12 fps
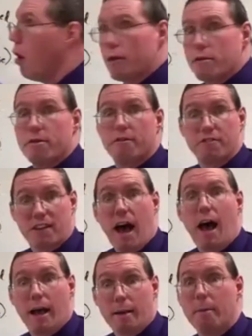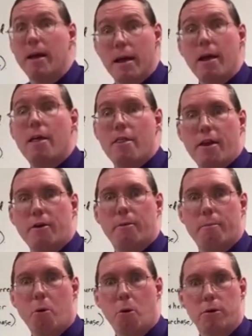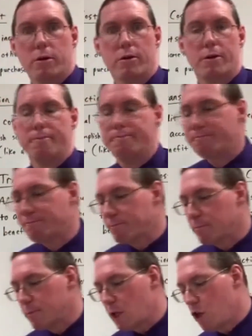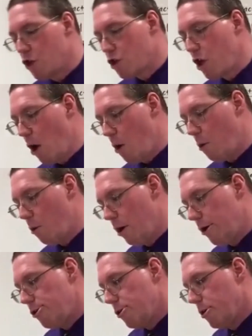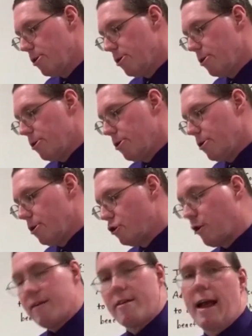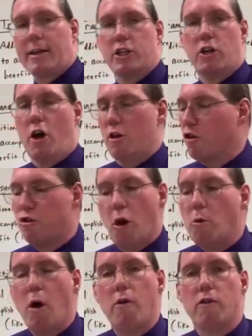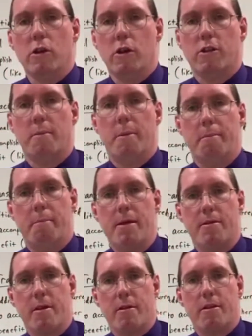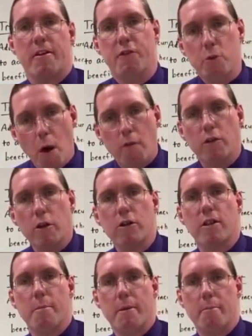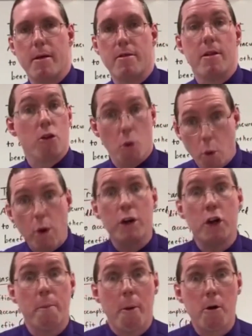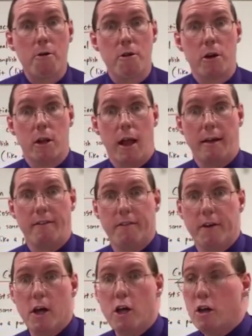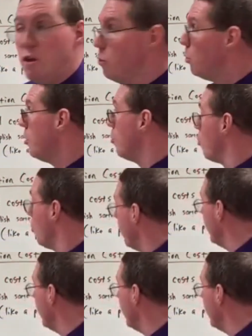costs of time. They're important. So, transaction costs, don't overlook them in business. If you overlook them in business or in your personal life, they can